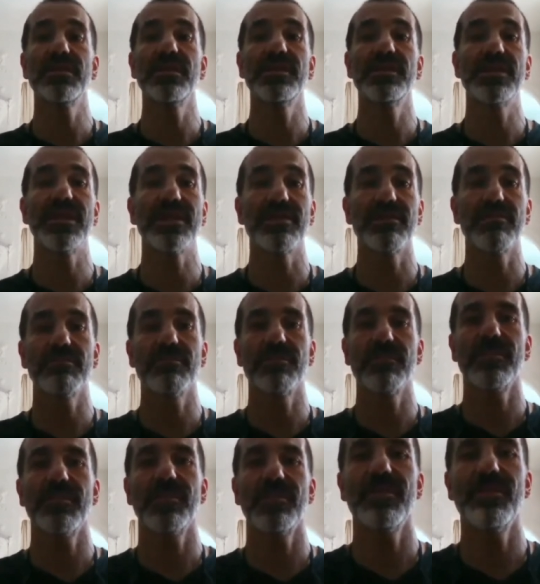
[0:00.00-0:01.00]
cities that
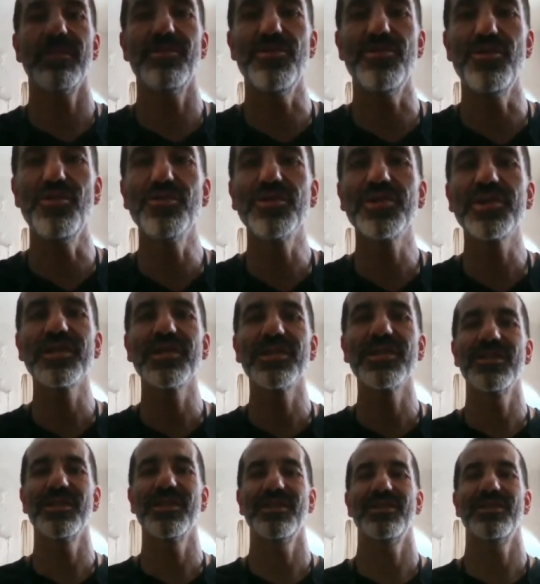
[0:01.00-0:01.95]
use,